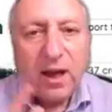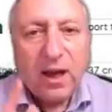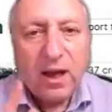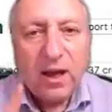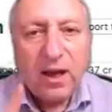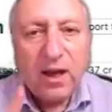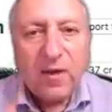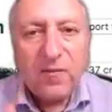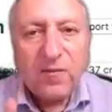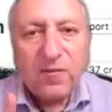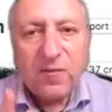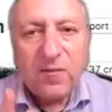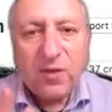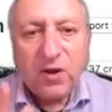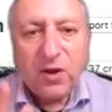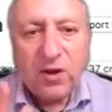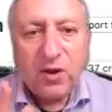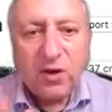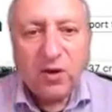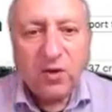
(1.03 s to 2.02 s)
if
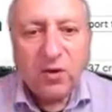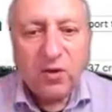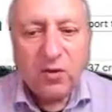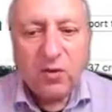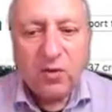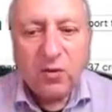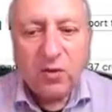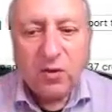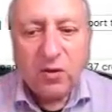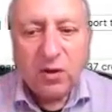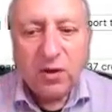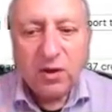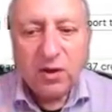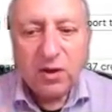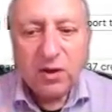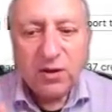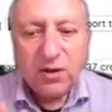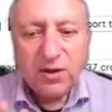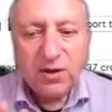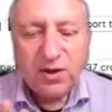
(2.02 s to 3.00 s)
you
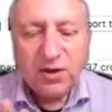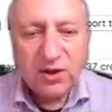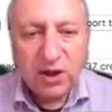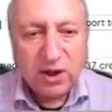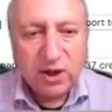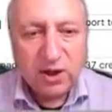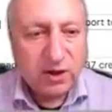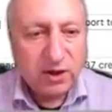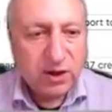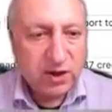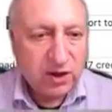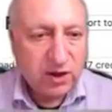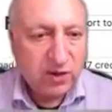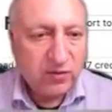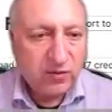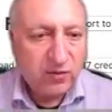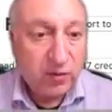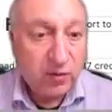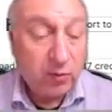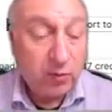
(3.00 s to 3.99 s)
search
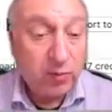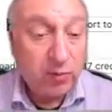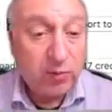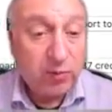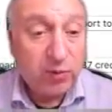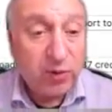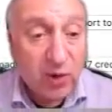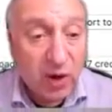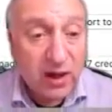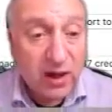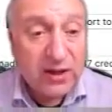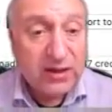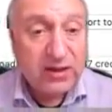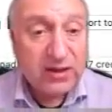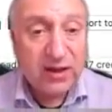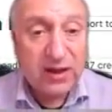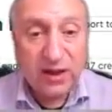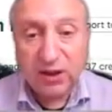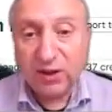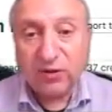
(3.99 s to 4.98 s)
for price
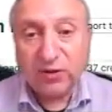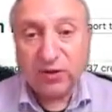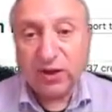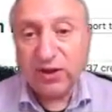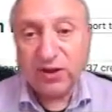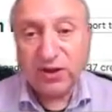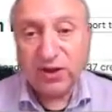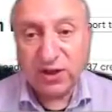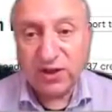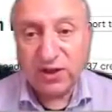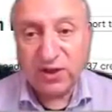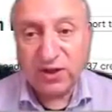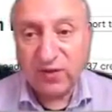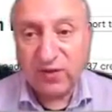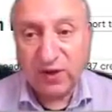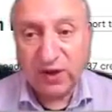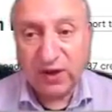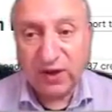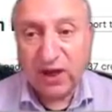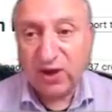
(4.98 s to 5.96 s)
increase
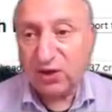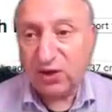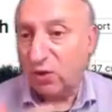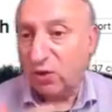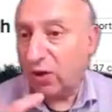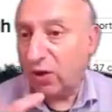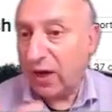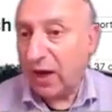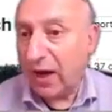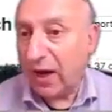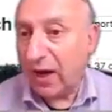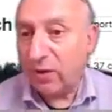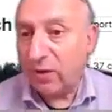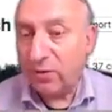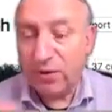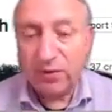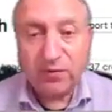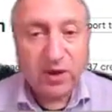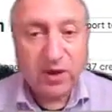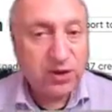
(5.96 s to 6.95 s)
justification, or how to
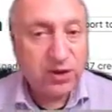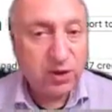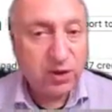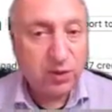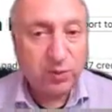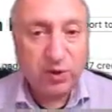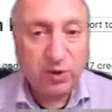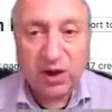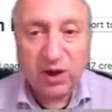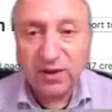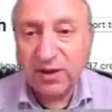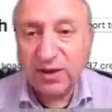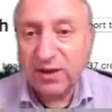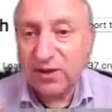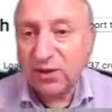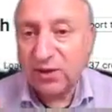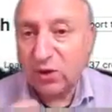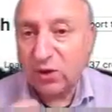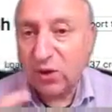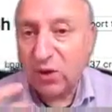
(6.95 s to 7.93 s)
raise your prices,
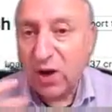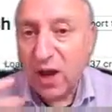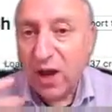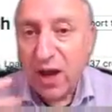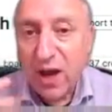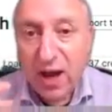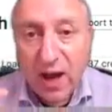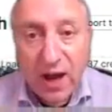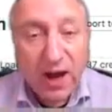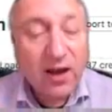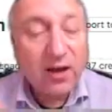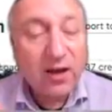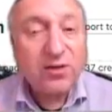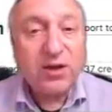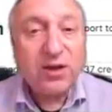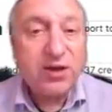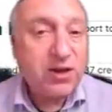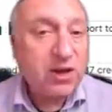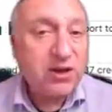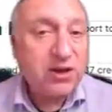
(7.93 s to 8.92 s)
or how to
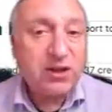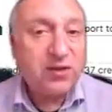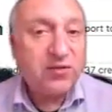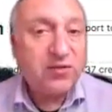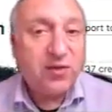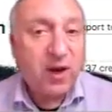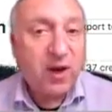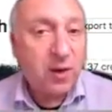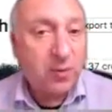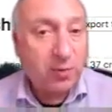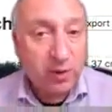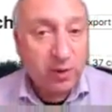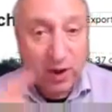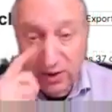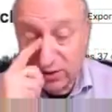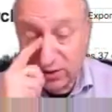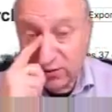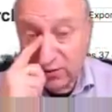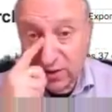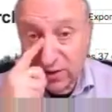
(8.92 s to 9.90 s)
justify a
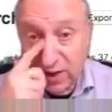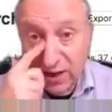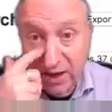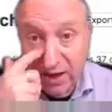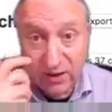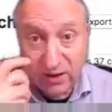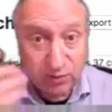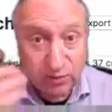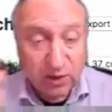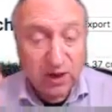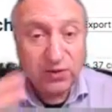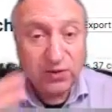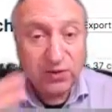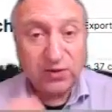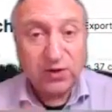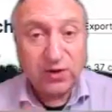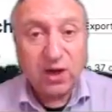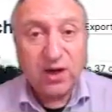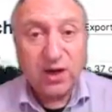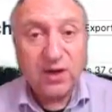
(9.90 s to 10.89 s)
price raise or price
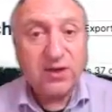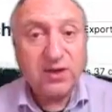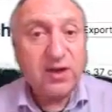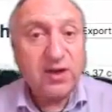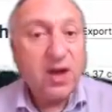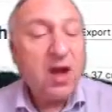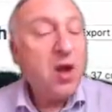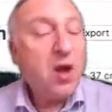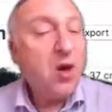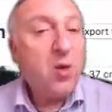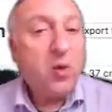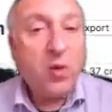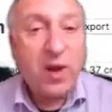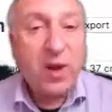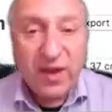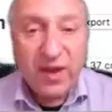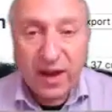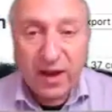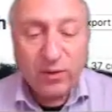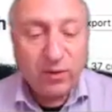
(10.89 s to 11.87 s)
rise
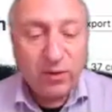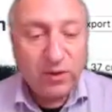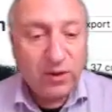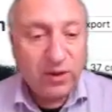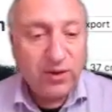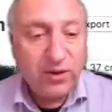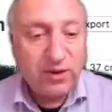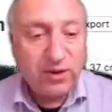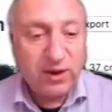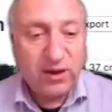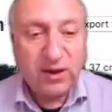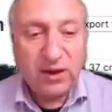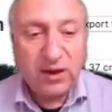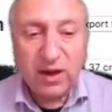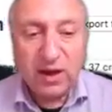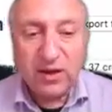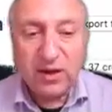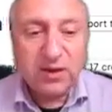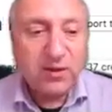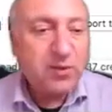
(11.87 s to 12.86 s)
without losing
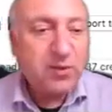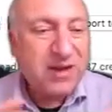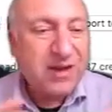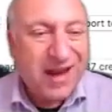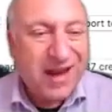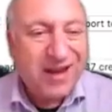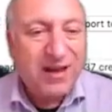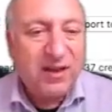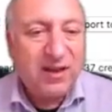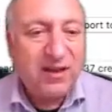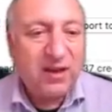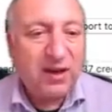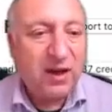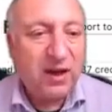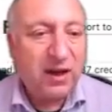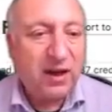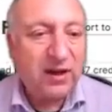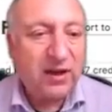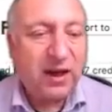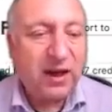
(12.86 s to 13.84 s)
customers, anything like
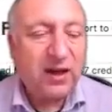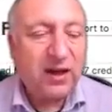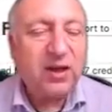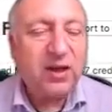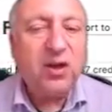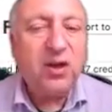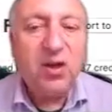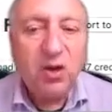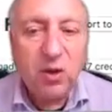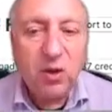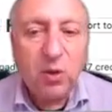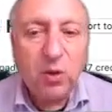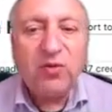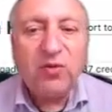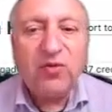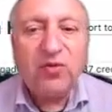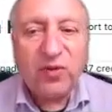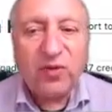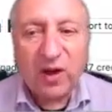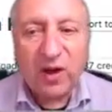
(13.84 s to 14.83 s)
that, you will
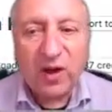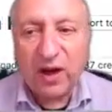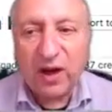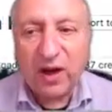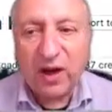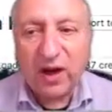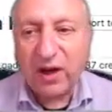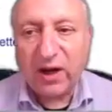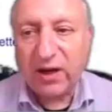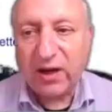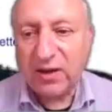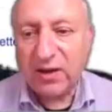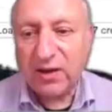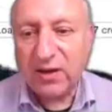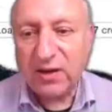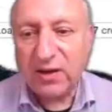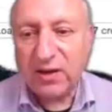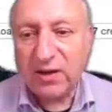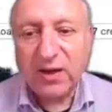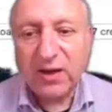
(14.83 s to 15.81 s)
find
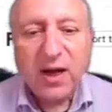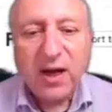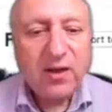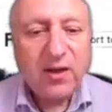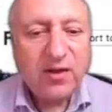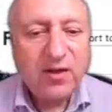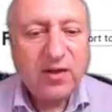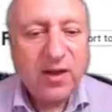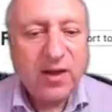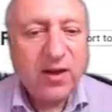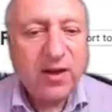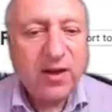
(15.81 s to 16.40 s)
that there is